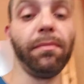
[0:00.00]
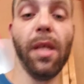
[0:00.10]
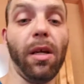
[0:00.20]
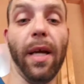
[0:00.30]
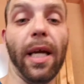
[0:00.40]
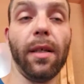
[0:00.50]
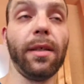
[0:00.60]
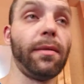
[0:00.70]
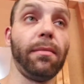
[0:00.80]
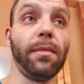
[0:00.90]
it'll handle it
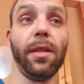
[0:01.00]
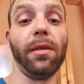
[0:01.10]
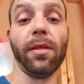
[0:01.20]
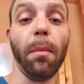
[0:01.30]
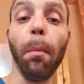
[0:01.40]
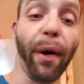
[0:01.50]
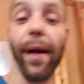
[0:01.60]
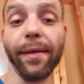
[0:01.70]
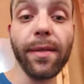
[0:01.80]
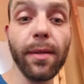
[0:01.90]
until something
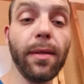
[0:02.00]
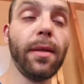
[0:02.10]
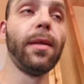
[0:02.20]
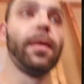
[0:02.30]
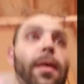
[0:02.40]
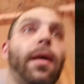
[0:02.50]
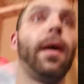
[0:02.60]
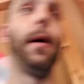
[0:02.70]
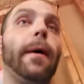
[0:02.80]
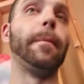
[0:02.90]
breaks.
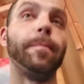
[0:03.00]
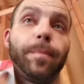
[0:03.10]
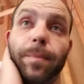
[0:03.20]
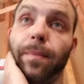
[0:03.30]
Um,